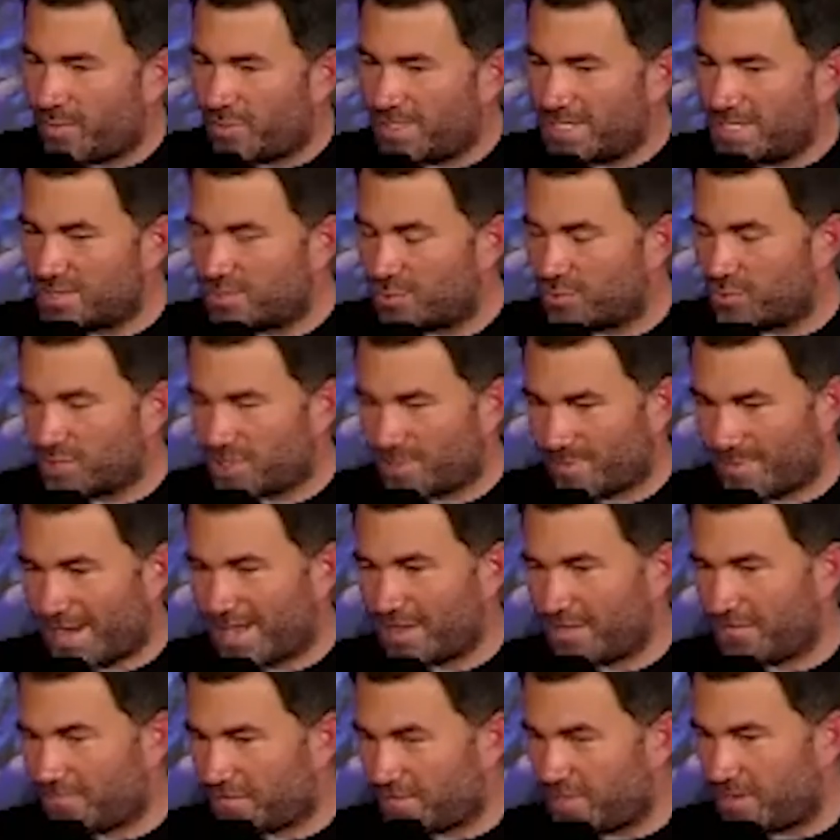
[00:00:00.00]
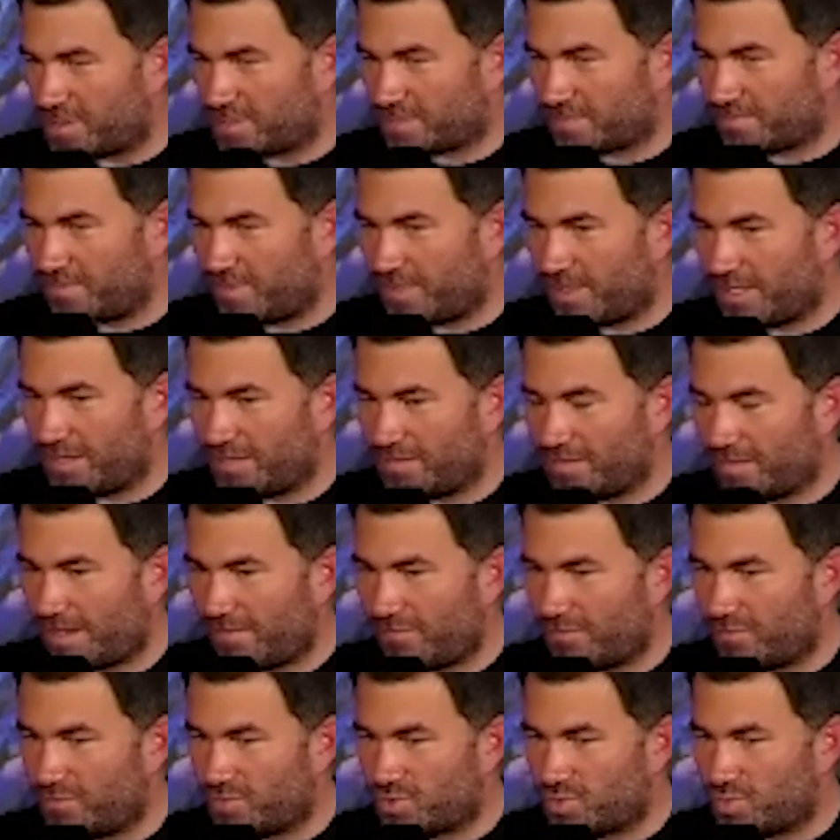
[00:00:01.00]
talks about the first fight.
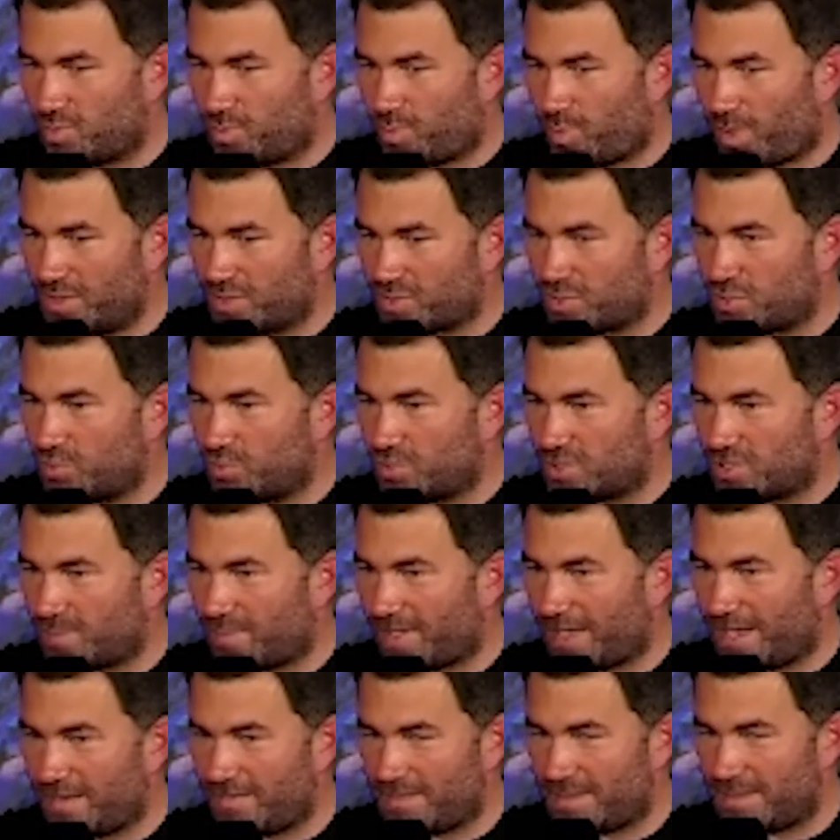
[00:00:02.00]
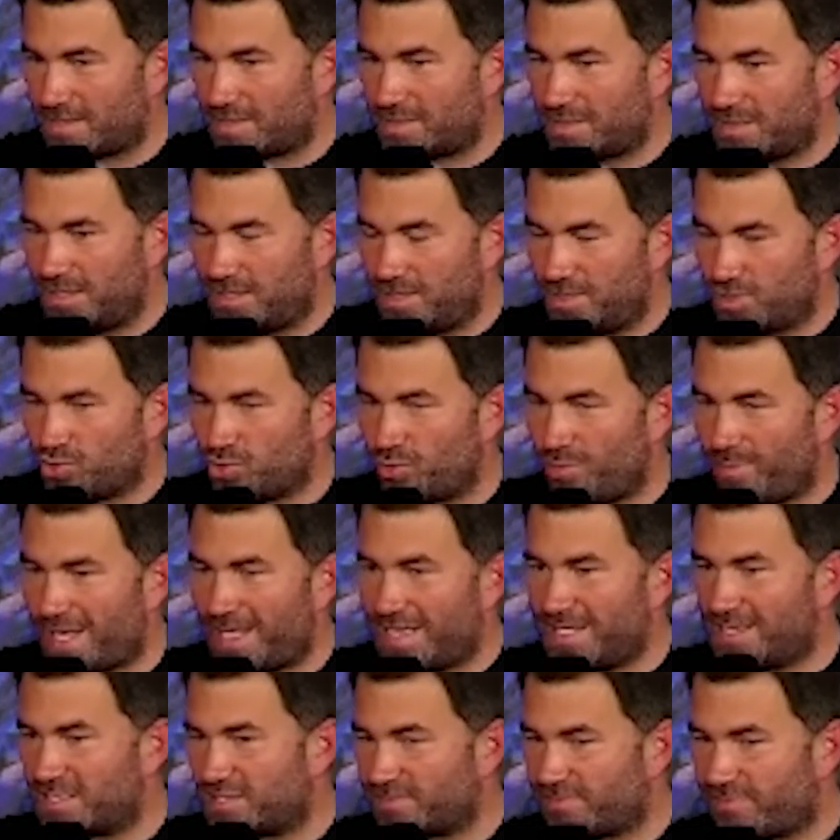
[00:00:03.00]
Everyone talks about this
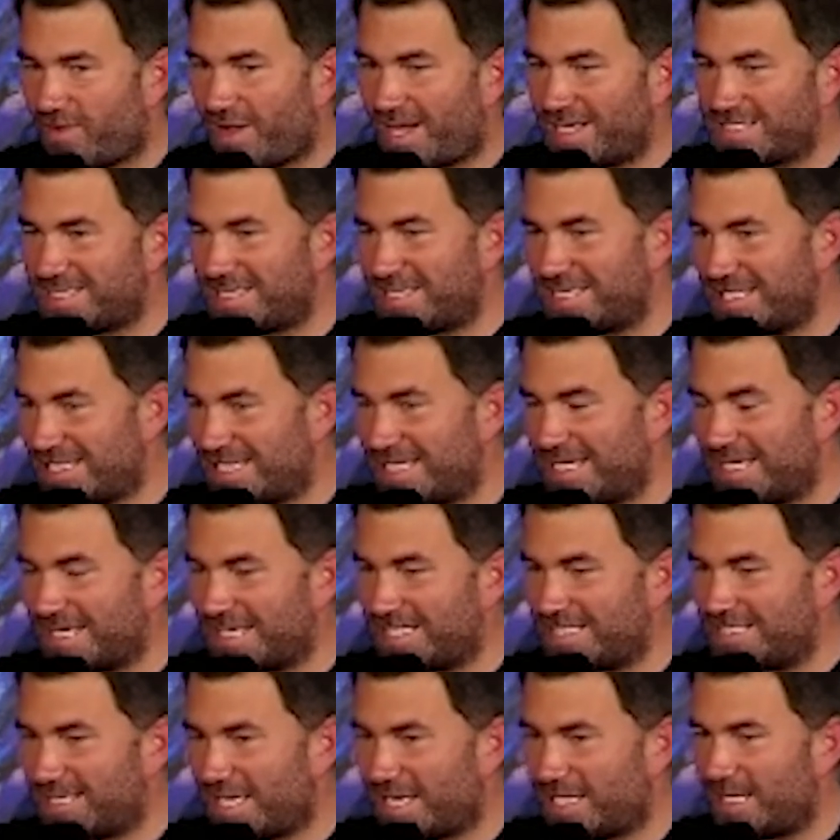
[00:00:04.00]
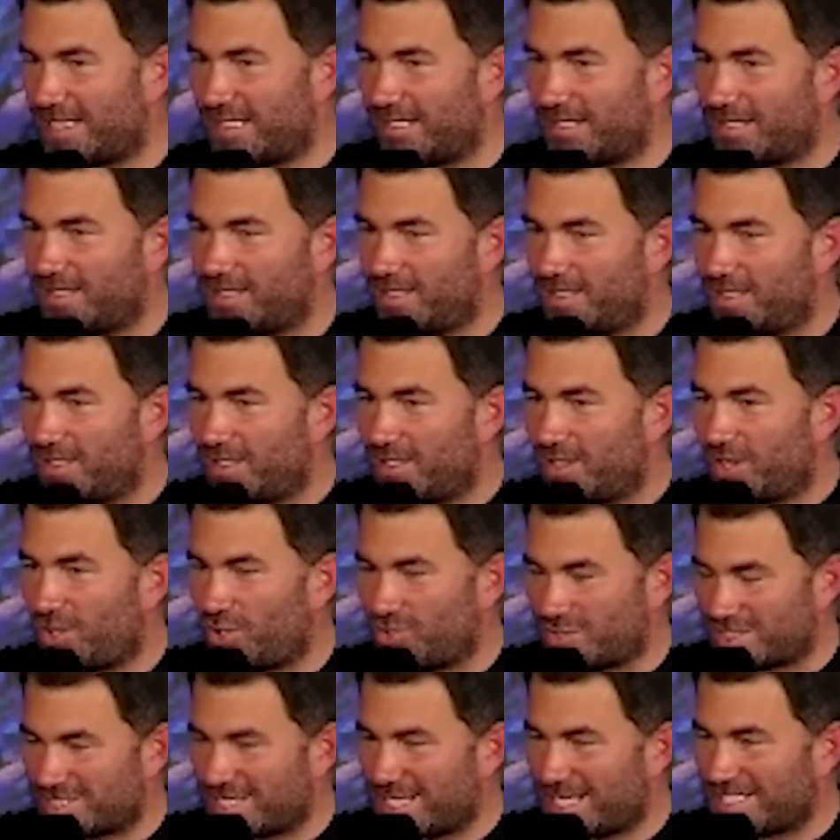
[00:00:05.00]
tremendous fight of the year contender on
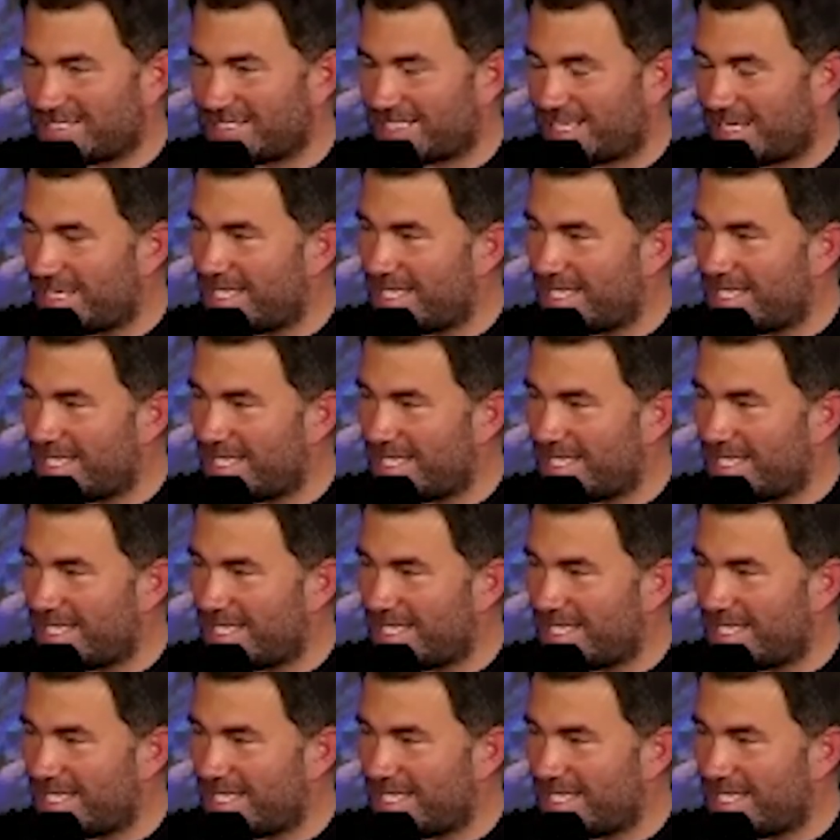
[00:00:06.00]
Saturday.